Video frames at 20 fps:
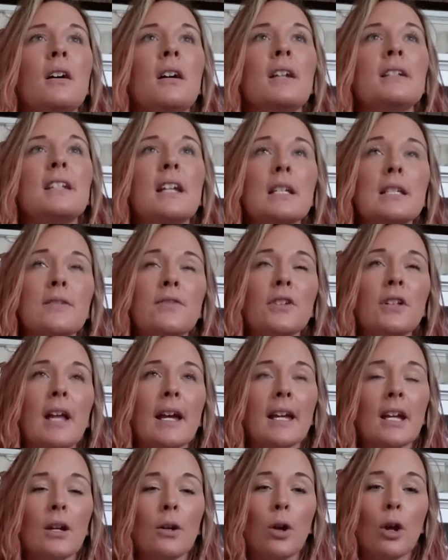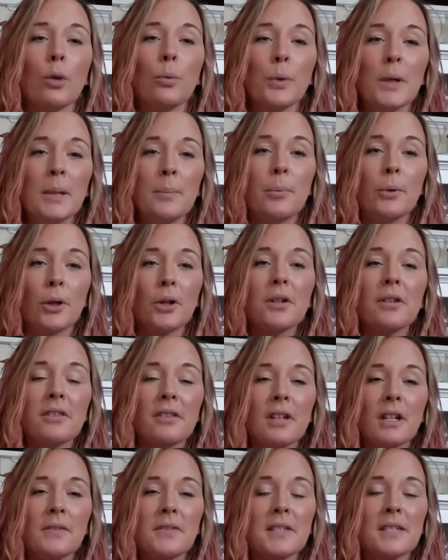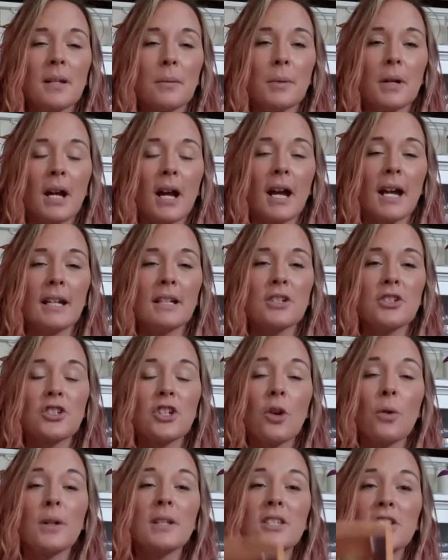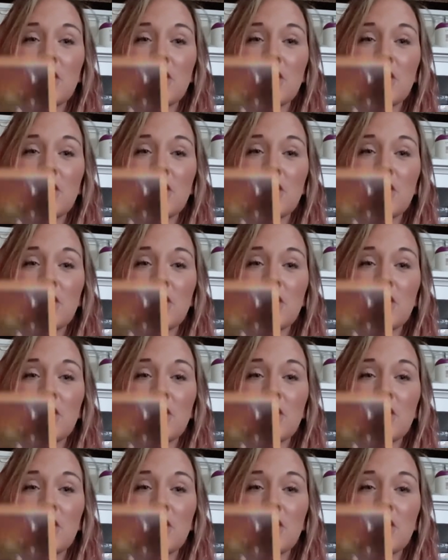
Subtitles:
does feel like a rebirth of some kind. So it's